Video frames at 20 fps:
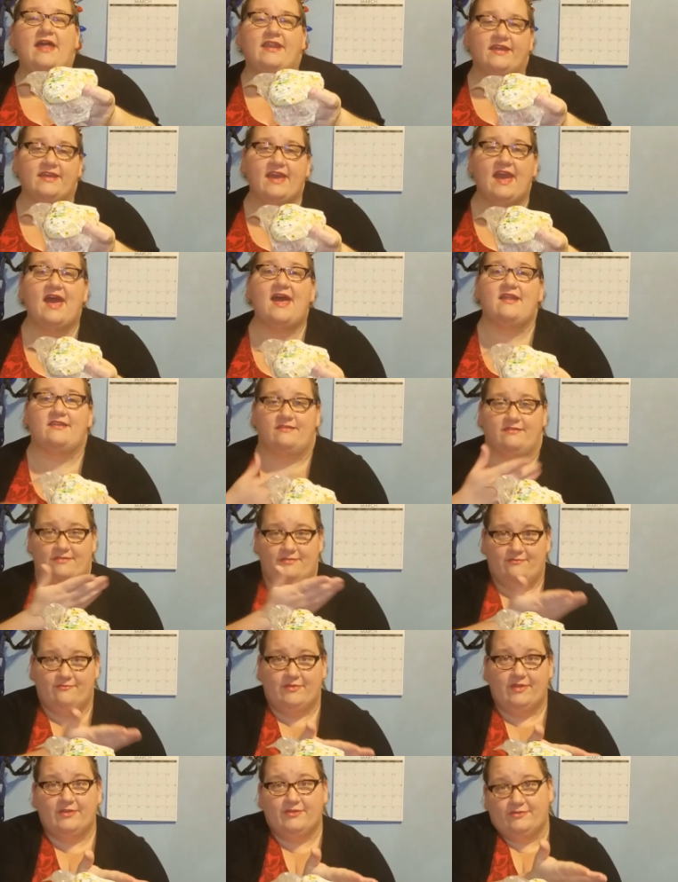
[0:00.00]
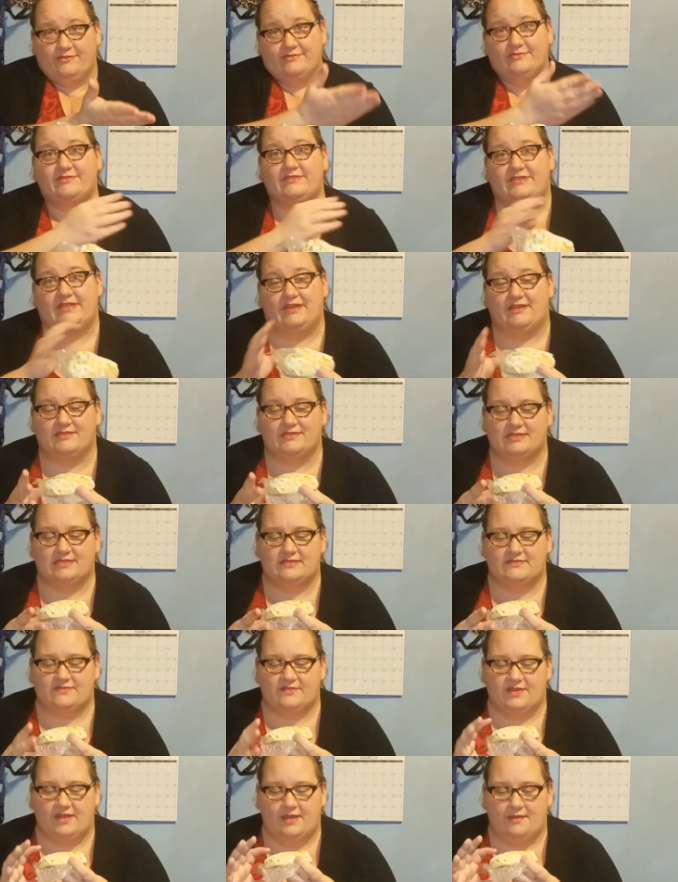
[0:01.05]
And again, Wrinkles thinks
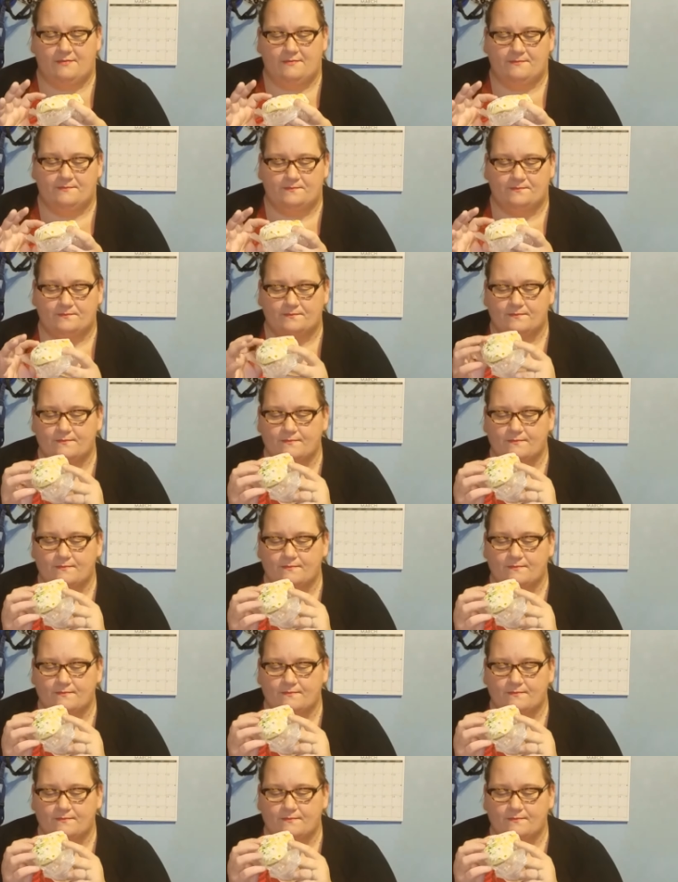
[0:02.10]
it's for him.